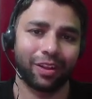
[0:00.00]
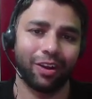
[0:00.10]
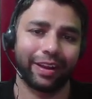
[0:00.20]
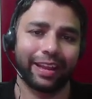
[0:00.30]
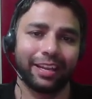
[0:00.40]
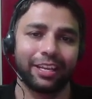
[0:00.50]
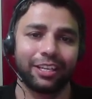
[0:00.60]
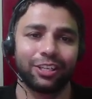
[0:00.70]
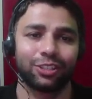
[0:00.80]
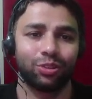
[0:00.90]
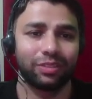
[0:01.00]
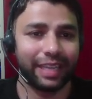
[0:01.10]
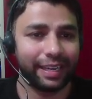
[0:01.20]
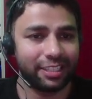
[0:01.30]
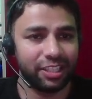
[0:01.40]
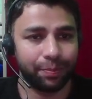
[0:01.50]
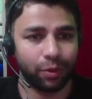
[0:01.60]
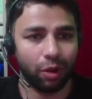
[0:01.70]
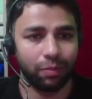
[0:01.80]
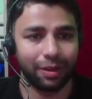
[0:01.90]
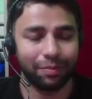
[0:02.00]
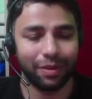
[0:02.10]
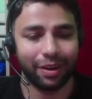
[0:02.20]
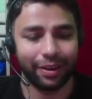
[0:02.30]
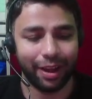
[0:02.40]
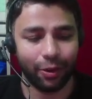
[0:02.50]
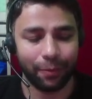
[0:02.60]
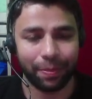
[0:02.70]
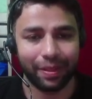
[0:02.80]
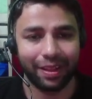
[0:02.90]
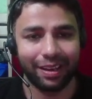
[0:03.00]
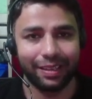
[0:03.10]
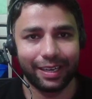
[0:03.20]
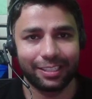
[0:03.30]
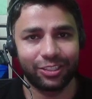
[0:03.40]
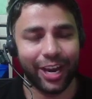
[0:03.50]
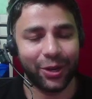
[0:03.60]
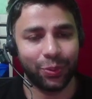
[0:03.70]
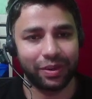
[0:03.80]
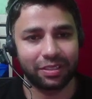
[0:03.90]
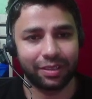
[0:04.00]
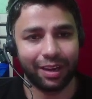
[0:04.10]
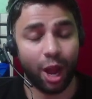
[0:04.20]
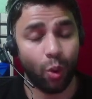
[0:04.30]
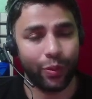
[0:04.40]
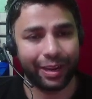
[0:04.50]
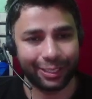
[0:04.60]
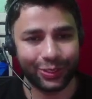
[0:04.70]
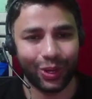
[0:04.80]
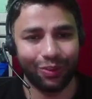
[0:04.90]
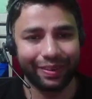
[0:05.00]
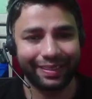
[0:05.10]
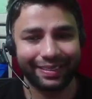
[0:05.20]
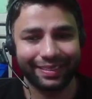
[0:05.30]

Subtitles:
Okay, so that is the problem. Now let's try to understand how we can solve it.